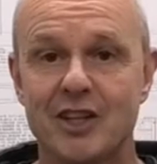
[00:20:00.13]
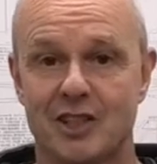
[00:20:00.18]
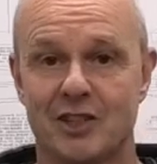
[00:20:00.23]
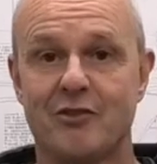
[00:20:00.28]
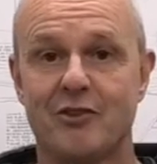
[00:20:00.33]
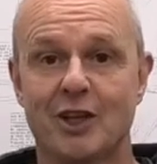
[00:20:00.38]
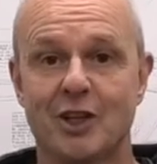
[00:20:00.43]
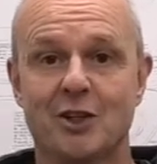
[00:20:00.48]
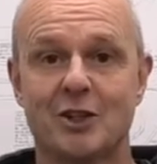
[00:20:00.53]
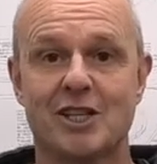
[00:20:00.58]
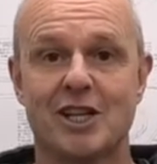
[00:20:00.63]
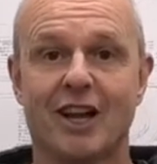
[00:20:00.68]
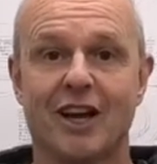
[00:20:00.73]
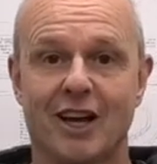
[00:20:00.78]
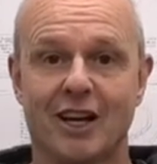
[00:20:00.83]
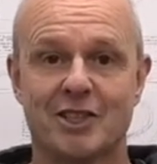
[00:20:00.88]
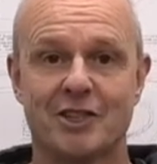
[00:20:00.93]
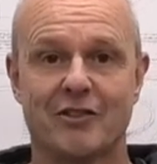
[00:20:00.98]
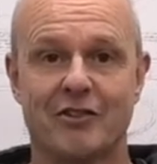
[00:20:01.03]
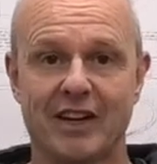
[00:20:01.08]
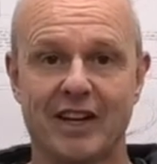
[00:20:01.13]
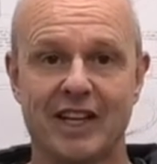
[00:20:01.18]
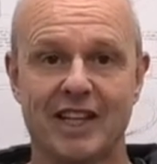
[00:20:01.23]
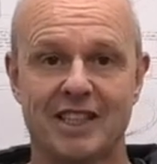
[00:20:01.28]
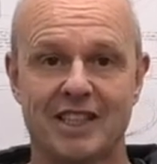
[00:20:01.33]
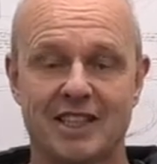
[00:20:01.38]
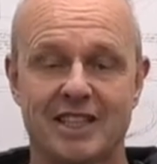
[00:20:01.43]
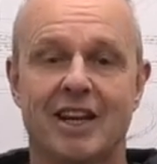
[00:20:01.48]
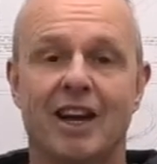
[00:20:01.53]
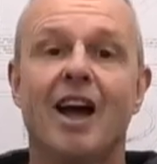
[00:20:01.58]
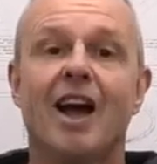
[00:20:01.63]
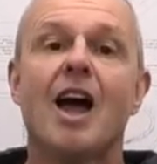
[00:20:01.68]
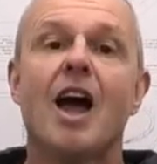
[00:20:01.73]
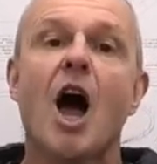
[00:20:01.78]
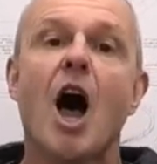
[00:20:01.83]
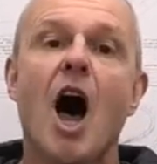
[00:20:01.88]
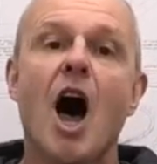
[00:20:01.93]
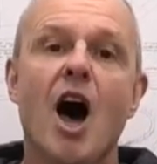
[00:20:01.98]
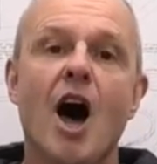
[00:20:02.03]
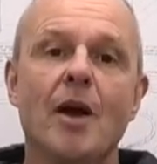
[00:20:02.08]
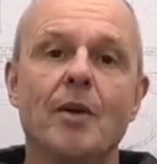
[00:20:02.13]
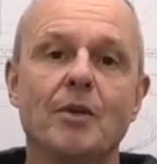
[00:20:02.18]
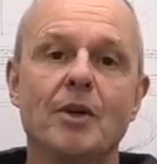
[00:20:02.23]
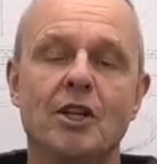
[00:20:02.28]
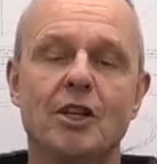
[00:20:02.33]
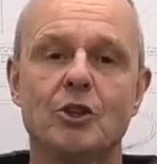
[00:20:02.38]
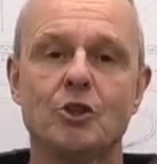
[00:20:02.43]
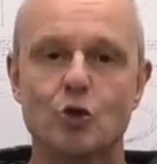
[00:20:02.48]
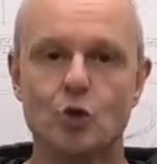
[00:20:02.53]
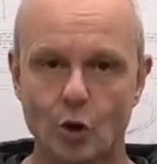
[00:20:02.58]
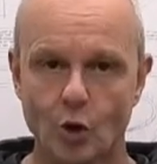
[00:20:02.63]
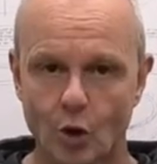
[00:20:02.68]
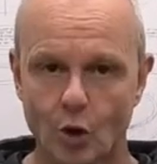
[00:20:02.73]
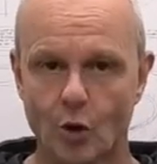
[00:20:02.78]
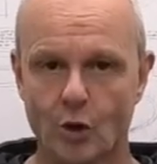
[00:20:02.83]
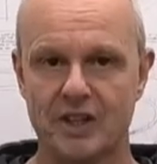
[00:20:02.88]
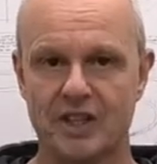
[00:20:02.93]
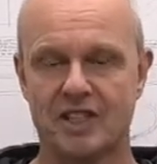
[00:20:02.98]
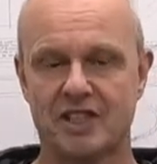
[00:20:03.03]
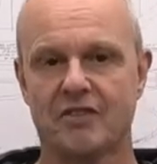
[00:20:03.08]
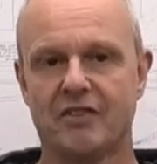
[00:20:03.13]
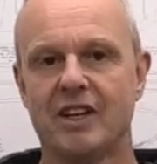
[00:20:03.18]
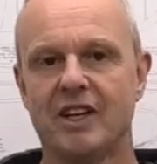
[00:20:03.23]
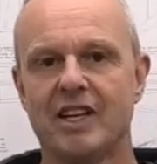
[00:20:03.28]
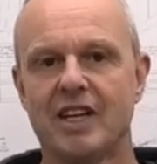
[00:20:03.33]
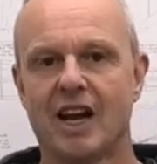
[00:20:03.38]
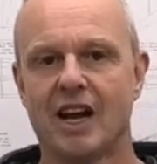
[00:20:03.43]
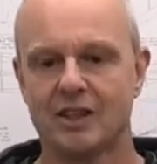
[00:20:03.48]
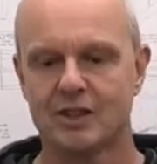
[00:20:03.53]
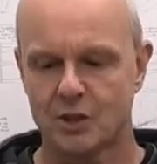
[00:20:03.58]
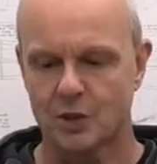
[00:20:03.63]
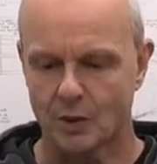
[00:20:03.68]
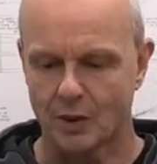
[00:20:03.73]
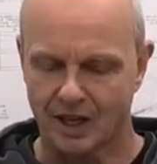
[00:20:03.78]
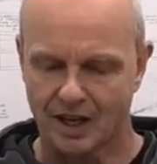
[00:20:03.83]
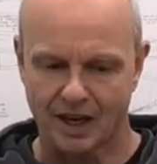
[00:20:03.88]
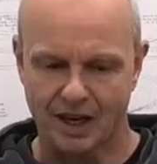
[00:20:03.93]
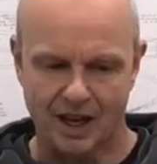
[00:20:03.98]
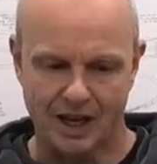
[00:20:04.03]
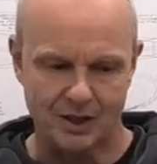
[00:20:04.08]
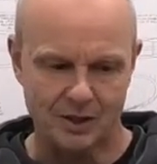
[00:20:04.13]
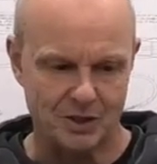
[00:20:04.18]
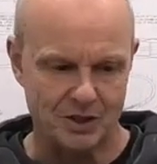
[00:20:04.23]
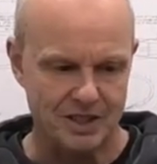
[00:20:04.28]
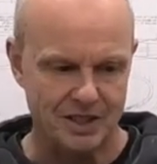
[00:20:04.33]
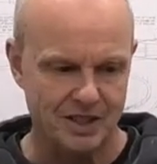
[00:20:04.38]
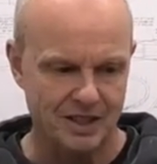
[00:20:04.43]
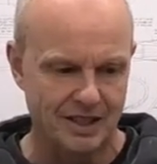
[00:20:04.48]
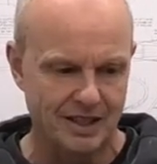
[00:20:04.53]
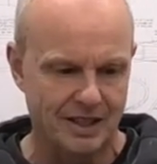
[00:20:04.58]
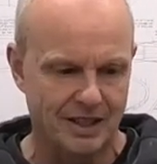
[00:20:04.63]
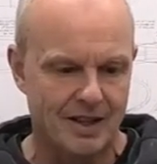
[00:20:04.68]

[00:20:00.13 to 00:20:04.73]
this fuselage finished I'm going to draw this video to a close